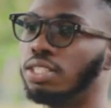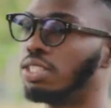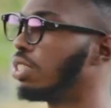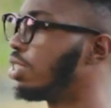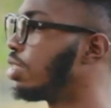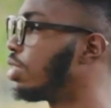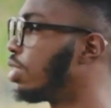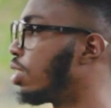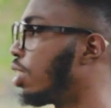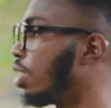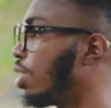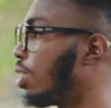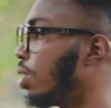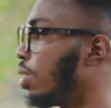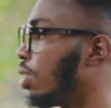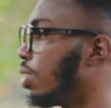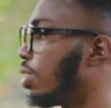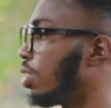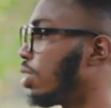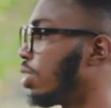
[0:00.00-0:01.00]

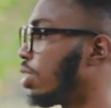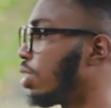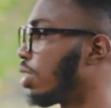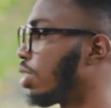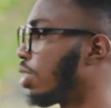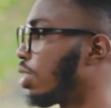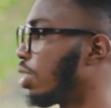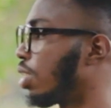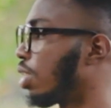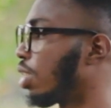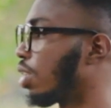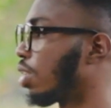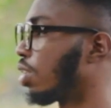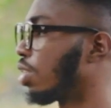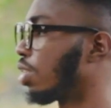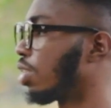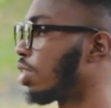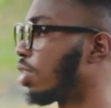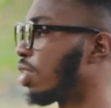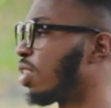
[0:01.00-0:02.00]

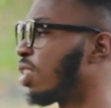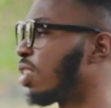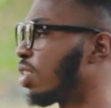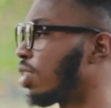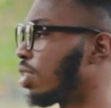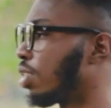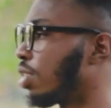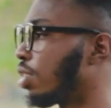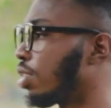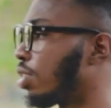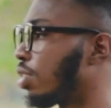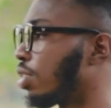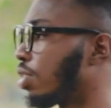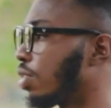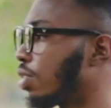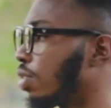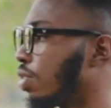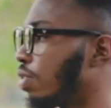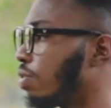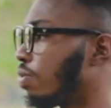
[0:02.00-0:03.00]

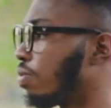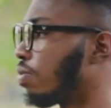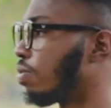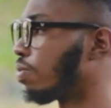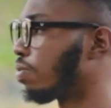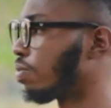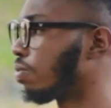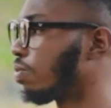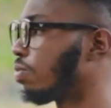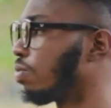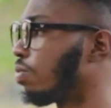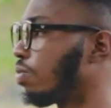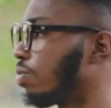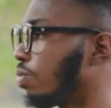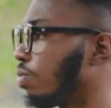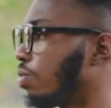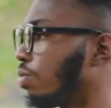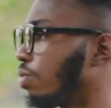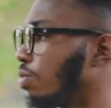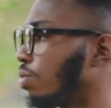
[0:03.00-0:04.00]

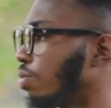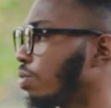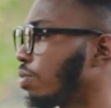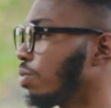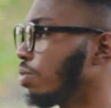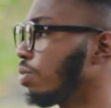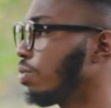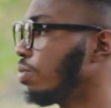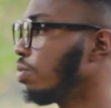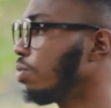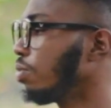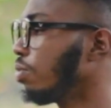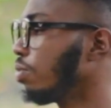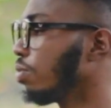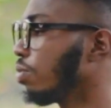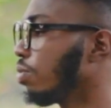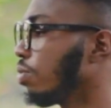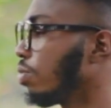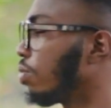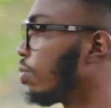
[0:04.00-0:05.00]

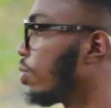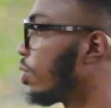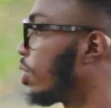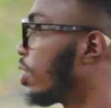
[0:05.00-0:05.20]
[no speech]